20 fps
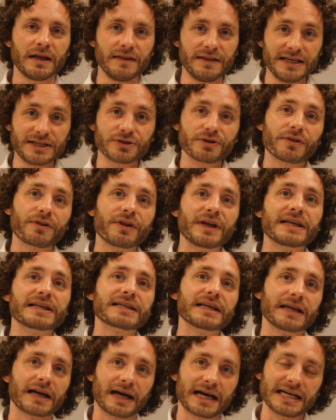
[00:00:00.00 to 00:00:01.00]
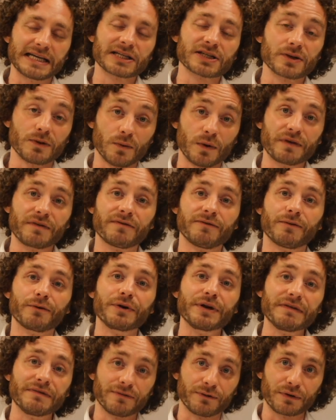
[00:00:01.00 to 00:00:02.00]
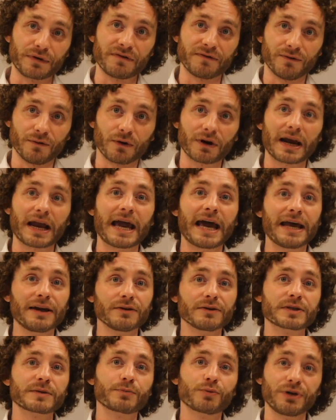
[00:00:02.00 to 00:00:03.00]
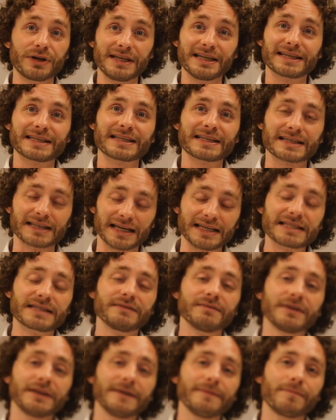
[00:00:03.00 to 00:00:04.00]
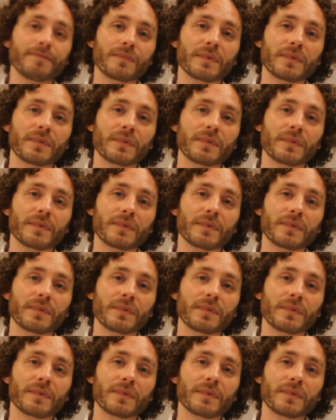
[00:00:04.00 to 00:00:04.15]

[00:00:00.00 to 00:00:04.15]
These are things that ISO 14044 handles pretty extensively.